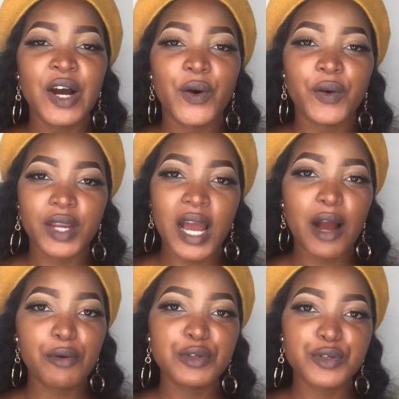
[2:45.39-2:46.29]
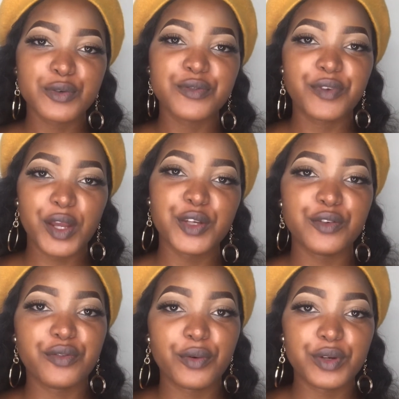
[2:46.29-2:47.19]
on how to find your
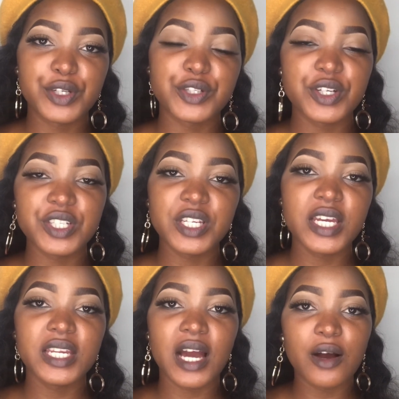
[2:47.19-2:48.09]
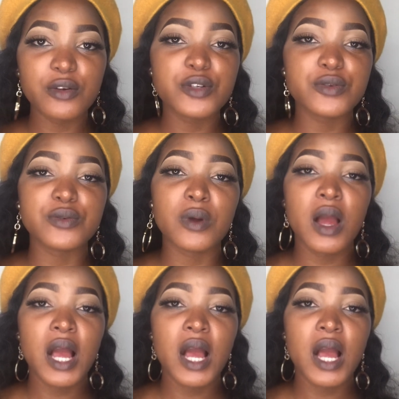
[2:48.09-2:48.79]
foundation shade, how to